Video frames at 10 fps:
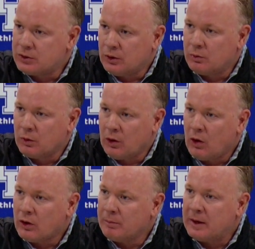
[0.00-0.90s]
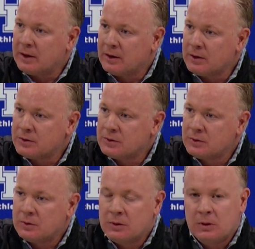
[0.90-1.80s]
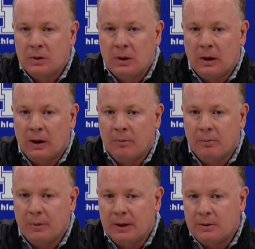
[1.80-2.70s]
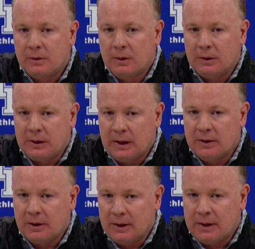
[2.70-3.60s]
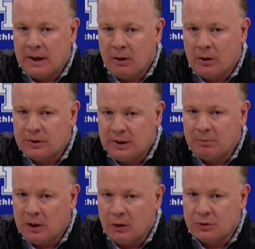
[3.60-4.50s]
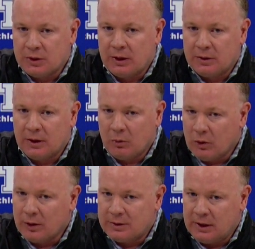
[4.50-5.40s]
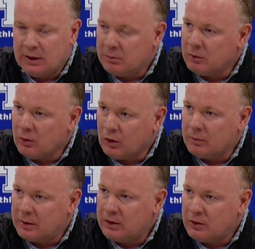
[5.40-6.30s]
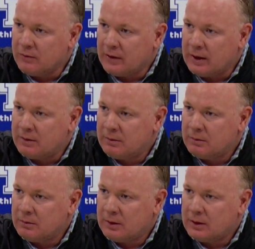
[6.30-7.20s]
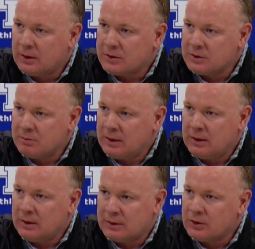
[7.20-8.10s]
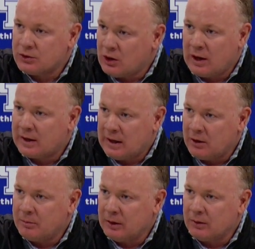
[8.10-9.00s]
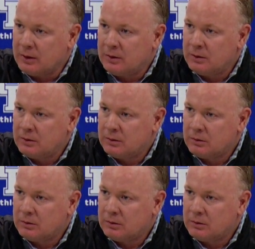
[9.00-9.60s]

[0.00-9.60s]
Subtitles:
They should. We're all competitors. But at the end of the day, our team knows that we're a team and we're going to be unified. That doesn't mean that there's not accountability.